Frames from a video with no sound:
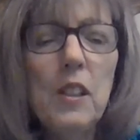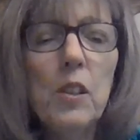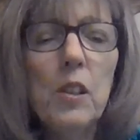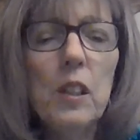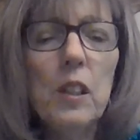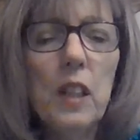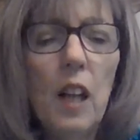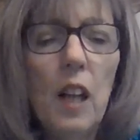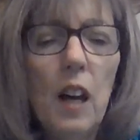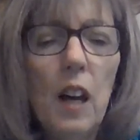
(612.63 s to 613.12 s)

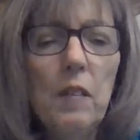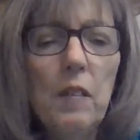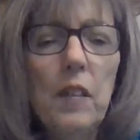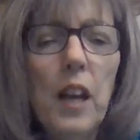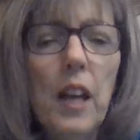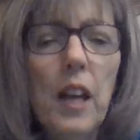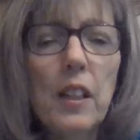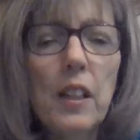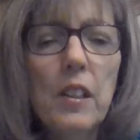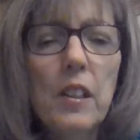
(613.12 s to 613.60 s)
your
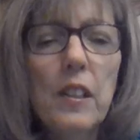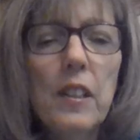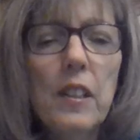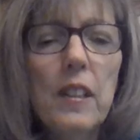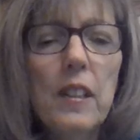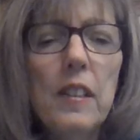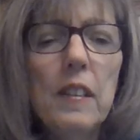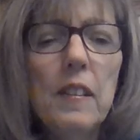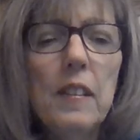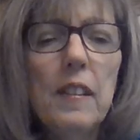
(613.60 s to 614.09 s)
love and
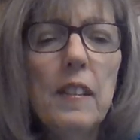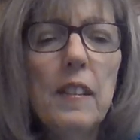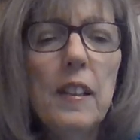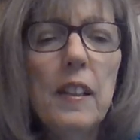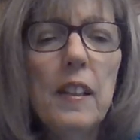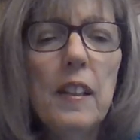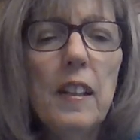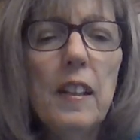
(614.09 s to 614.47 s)
goodness